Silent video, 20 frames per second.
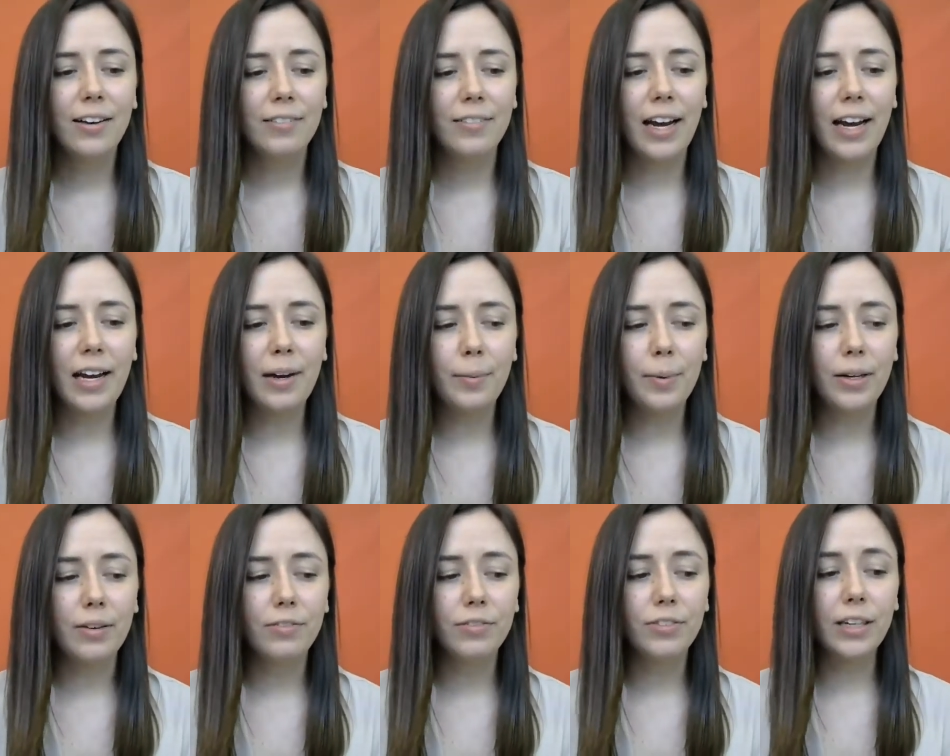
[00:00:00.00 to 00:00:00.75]
right?
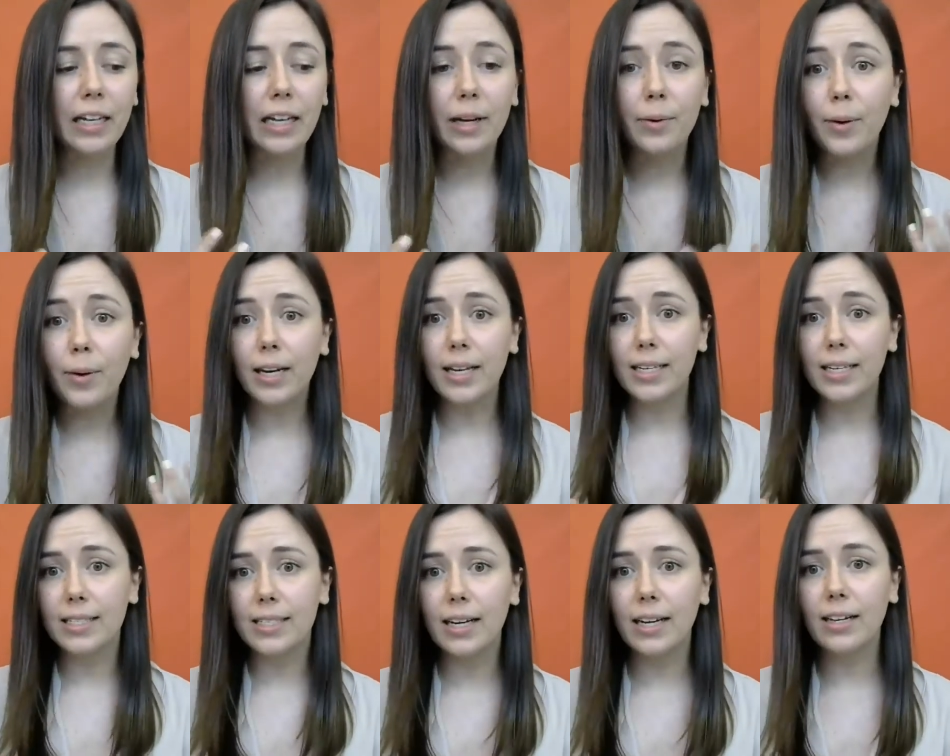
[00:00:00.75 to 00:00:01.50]
We really want to
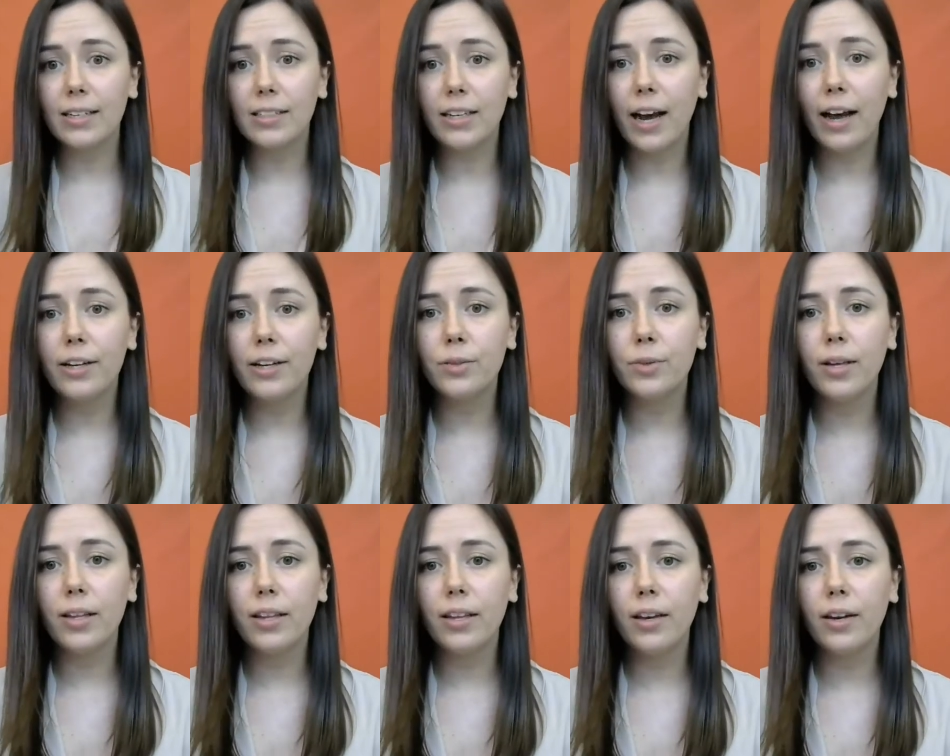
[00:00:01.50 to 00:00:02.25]
stay in touch
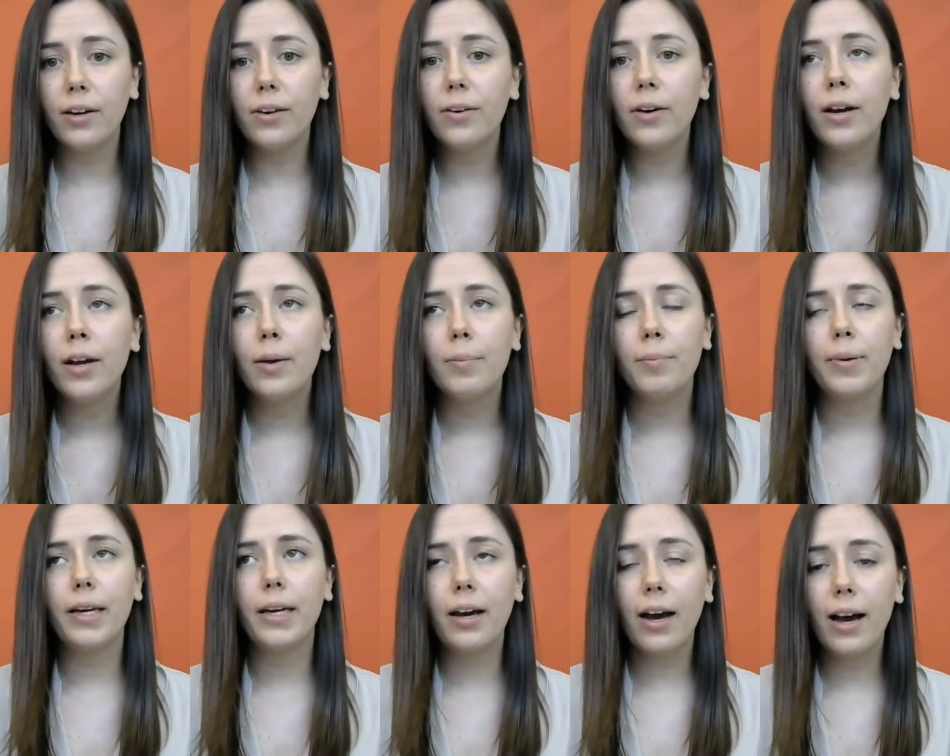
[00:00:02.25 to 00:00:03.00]
with you
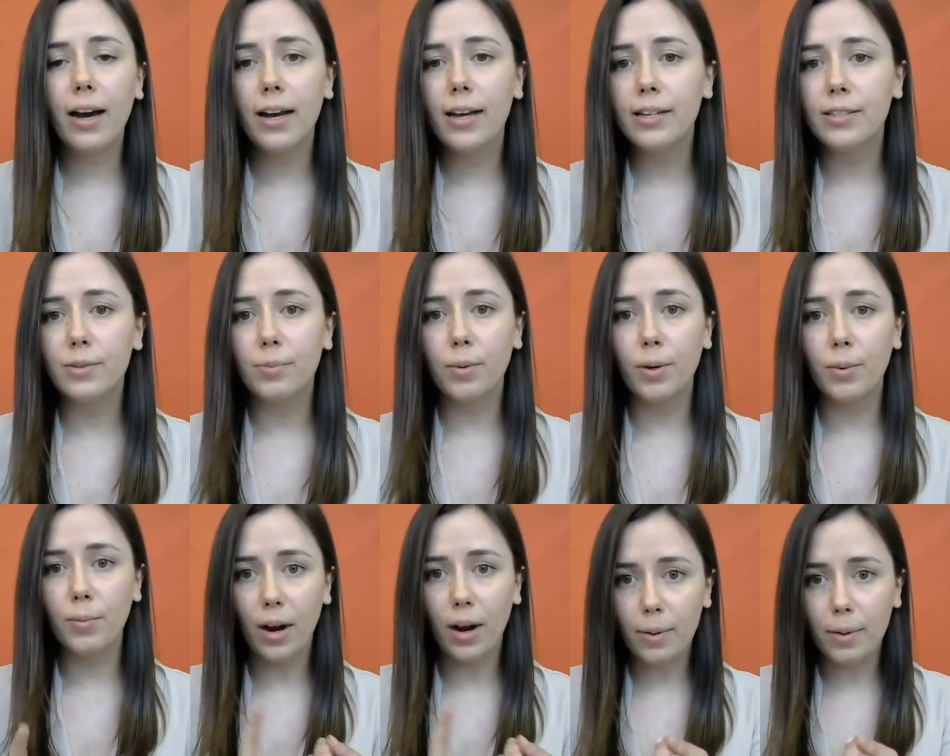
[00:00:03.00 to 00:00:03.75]
because we
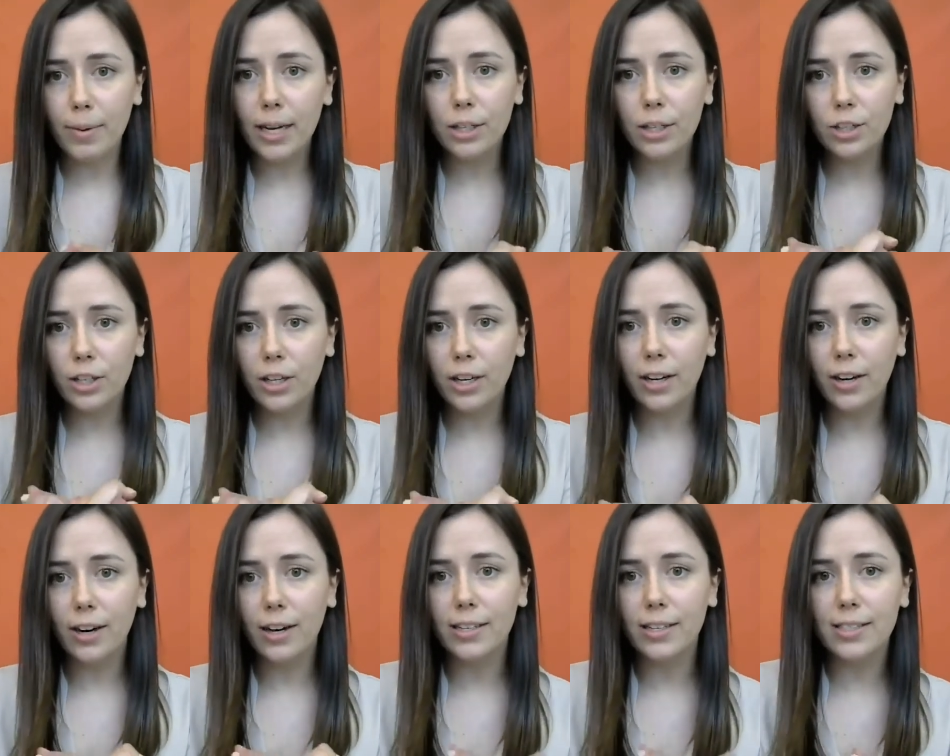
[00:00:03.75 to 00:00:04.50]
want to make sure
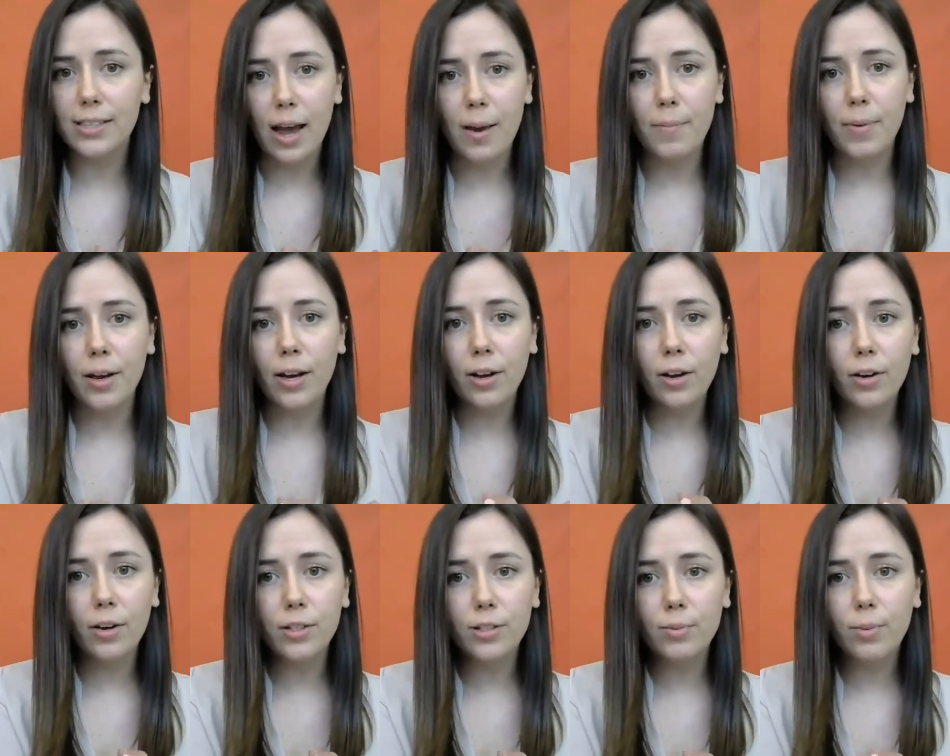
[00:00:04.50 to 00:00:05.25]
your assignment
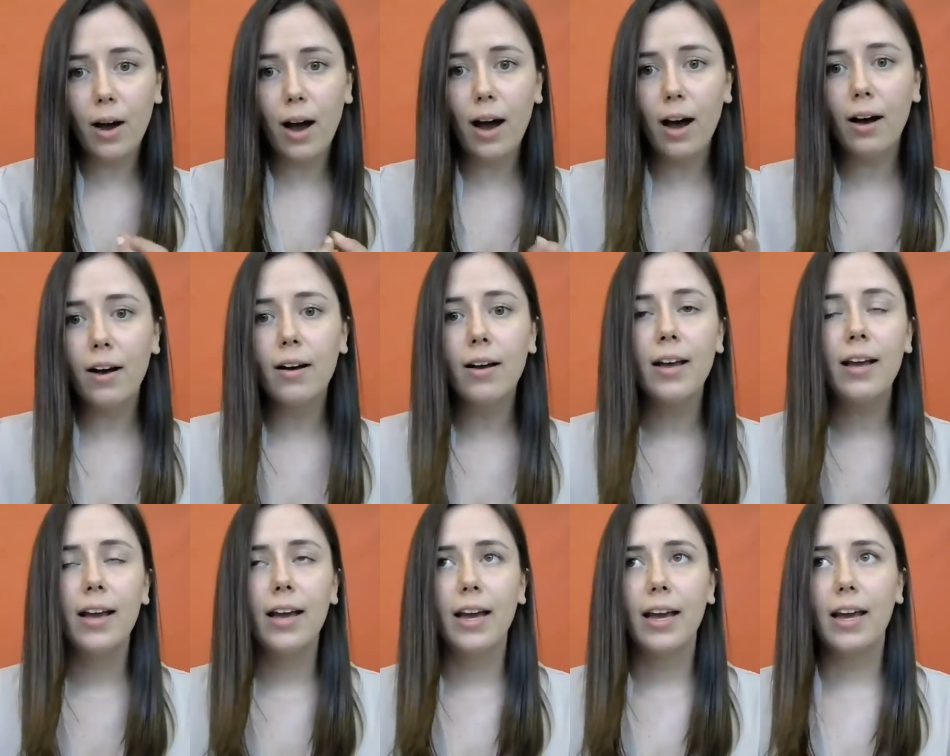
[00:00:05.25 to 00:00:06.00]
goes well,
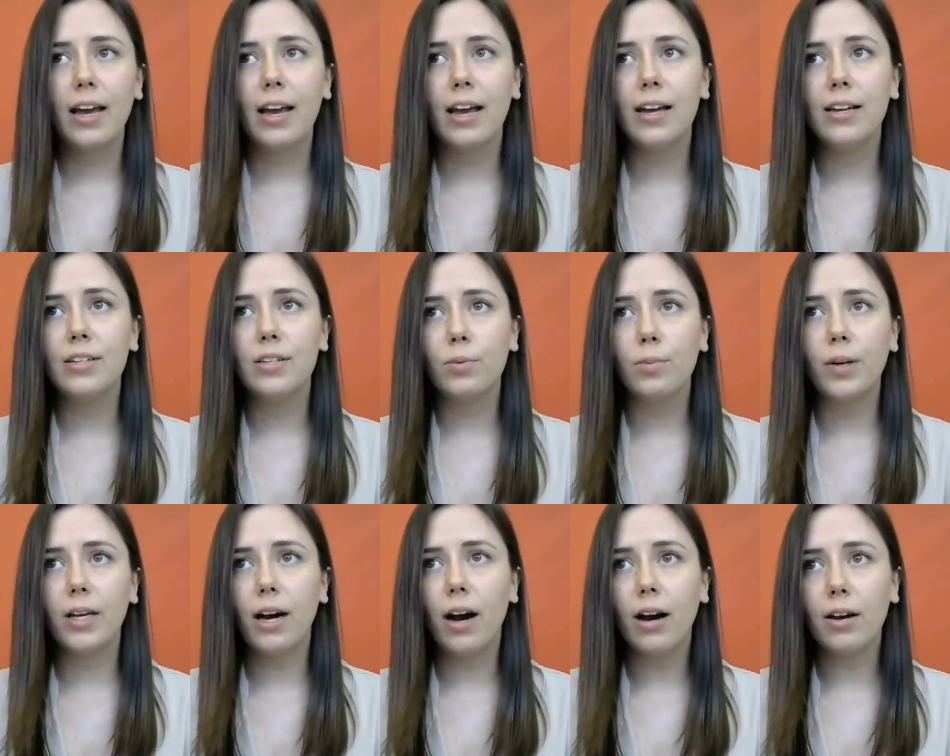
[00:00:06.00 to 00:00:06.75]
and
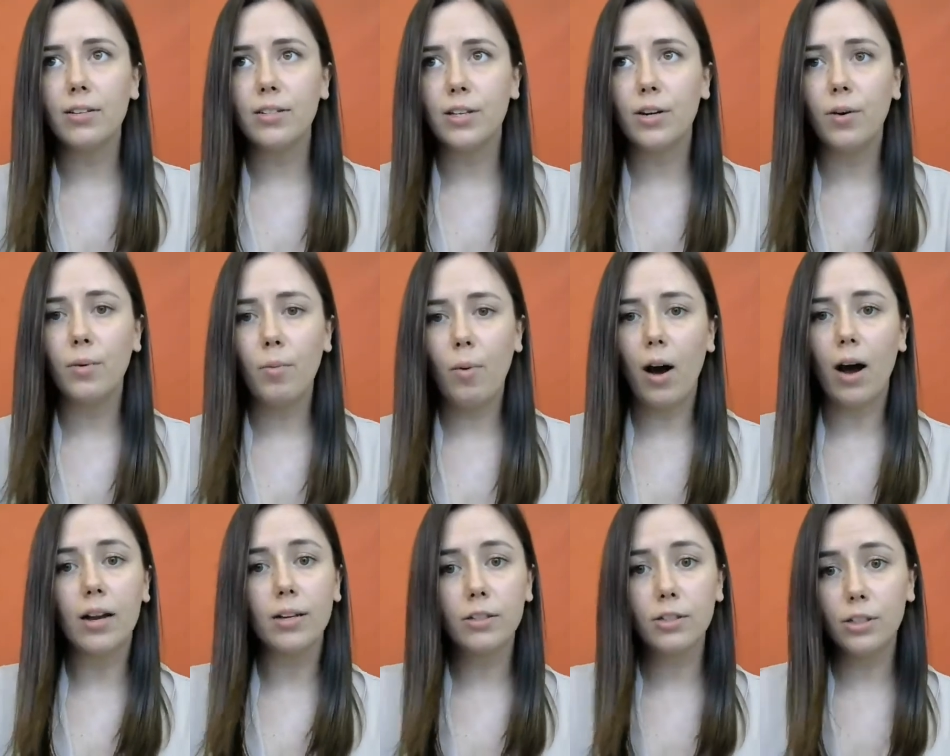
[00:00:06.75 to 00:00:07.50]
we also
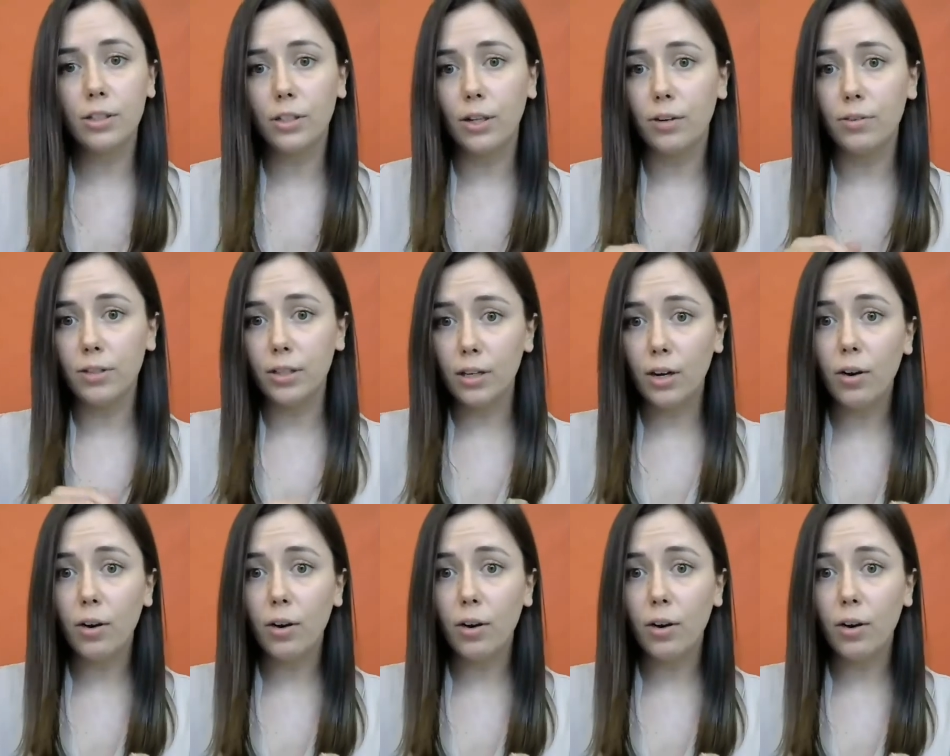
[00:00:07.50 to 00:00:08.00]
want to,